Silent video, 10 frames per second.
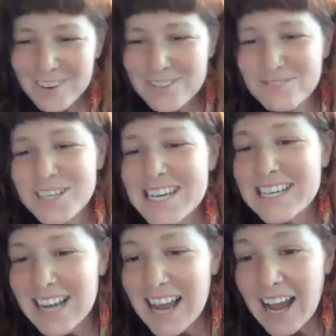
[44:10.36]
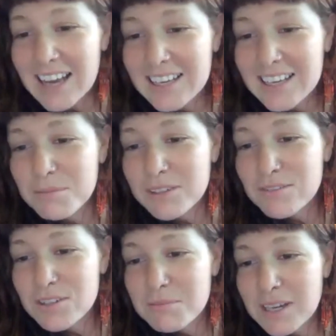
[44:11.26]
I was reading, I can't
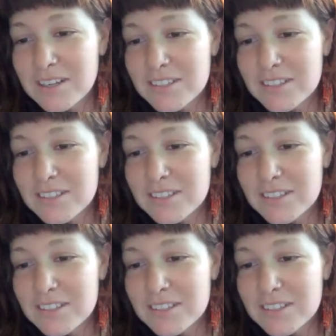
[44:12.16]
believe she made